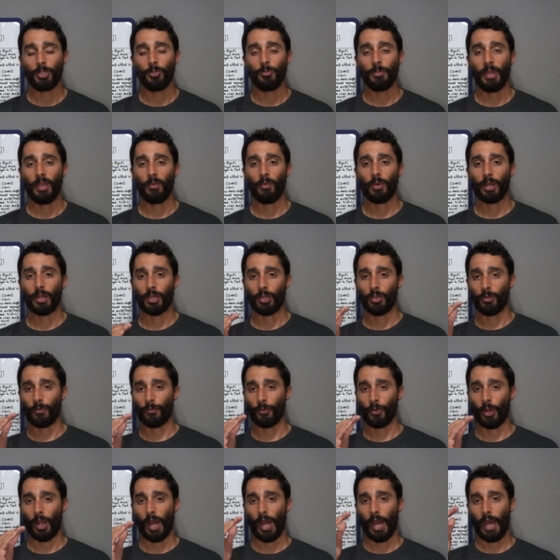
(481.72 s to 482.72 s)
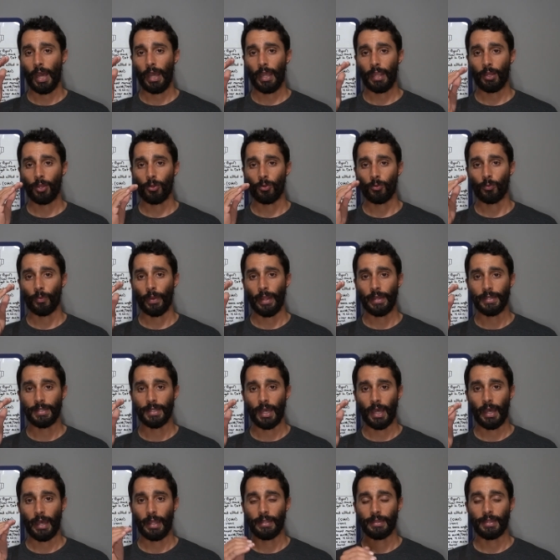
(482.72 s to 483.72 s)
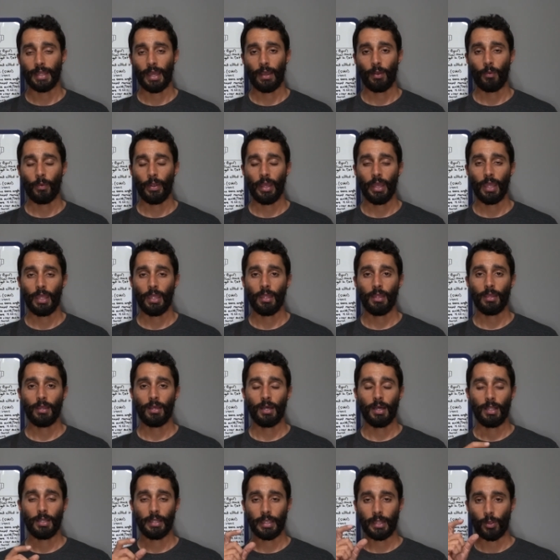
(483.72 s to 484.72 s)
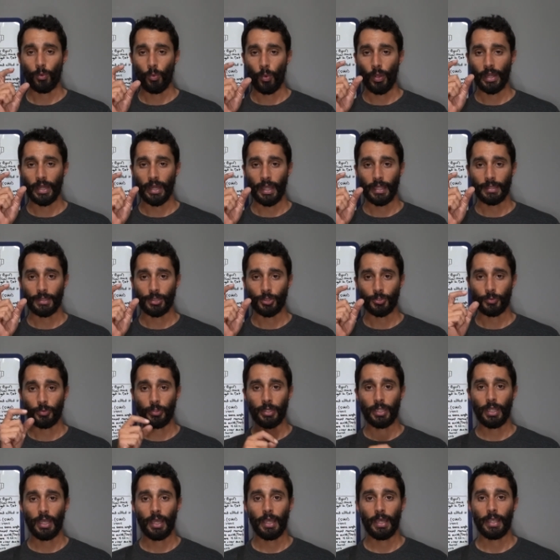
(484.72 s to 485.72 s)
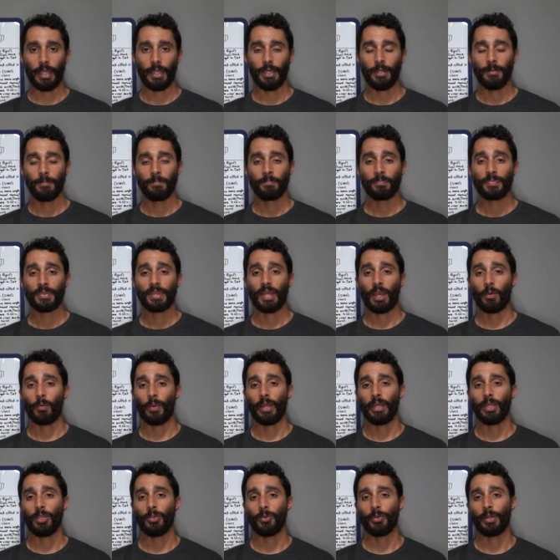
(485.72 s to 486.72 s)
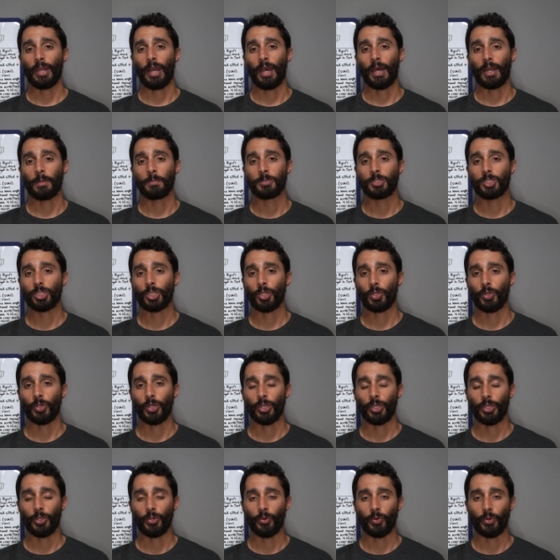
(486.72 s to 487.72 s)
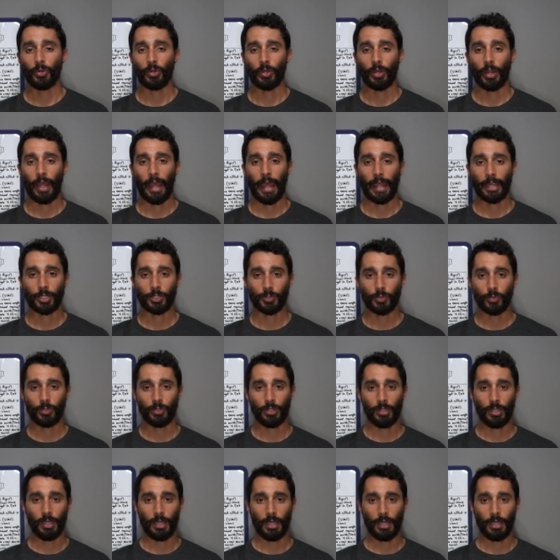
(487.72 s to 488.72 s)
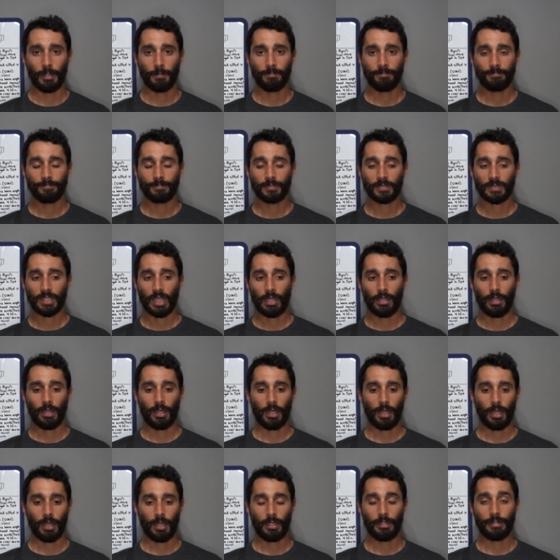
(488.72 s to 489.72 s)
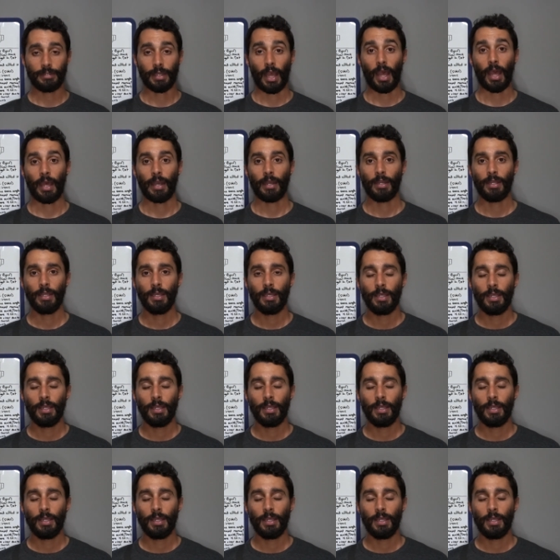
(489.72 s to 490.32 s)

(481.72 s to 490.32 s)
you may want to go for a higher red dot. That way, like a 193 height. That way, you're not obscuring your actual dot.